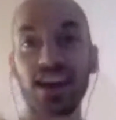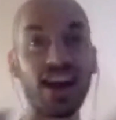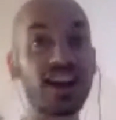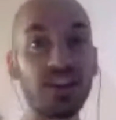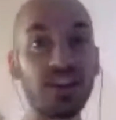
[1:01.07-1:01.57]

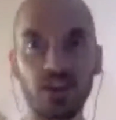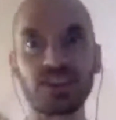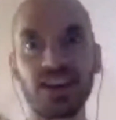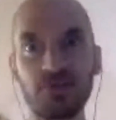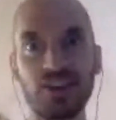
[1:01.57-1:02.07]
and a
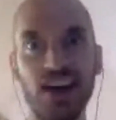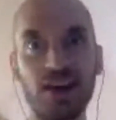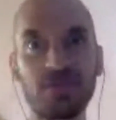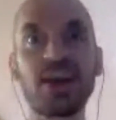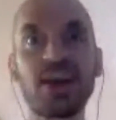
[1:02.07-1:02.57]
full-time
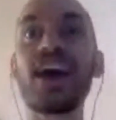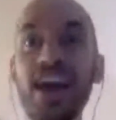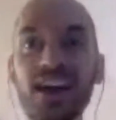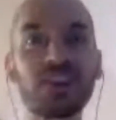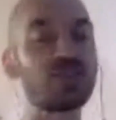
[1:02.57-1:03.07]
job
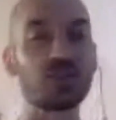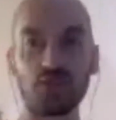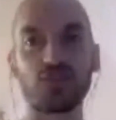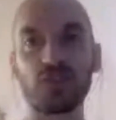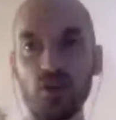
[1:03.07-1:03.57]

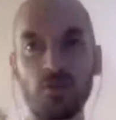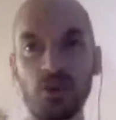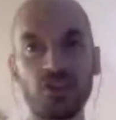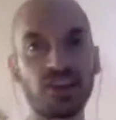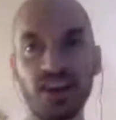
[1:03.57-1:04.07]
and two of
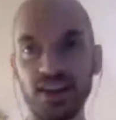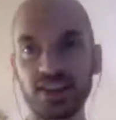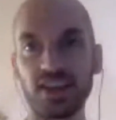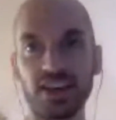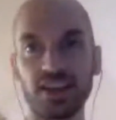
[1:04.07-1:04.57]
your own
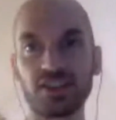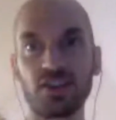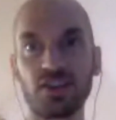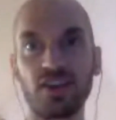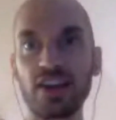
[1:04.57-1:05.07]
merchandise
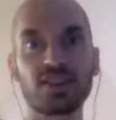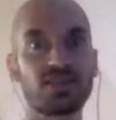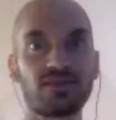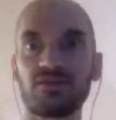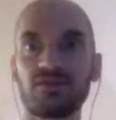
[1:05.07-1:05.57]
site. So
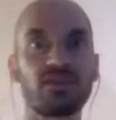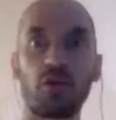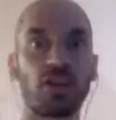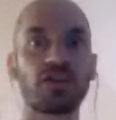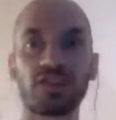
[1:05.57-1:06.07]

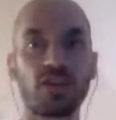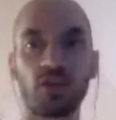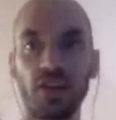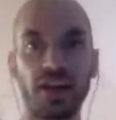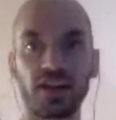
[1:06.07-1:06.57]
I would love
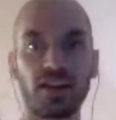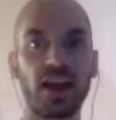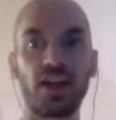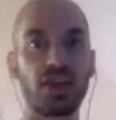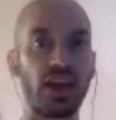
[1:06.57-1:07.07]
to know,
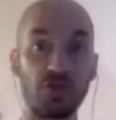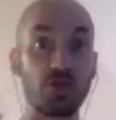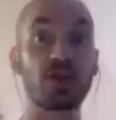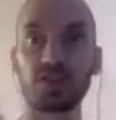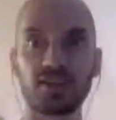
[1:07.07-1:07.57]
like, and I
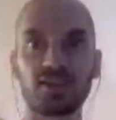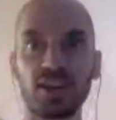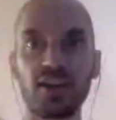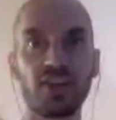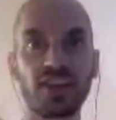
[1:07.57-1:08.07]
think everyone
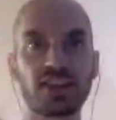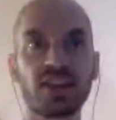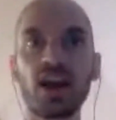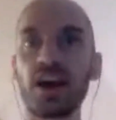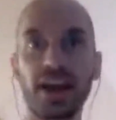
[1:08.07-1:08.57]
else
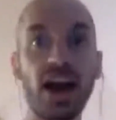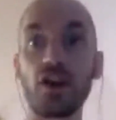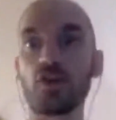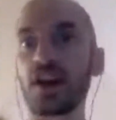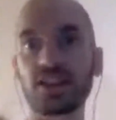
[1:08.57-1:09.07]
hearing this,
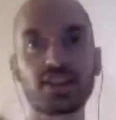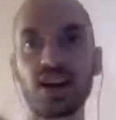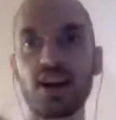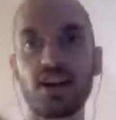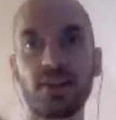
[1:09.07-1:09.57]
like, how you
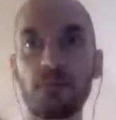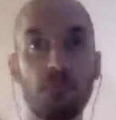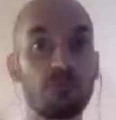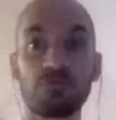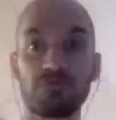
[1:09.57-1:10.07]
got
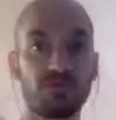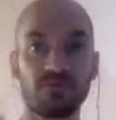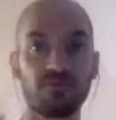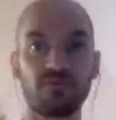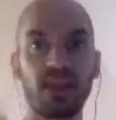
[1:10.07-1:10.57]
started
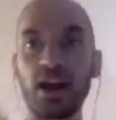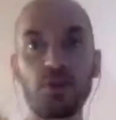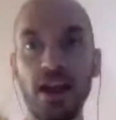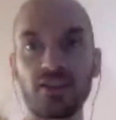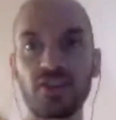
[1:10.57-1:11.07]

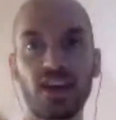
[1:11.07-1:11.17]
and how do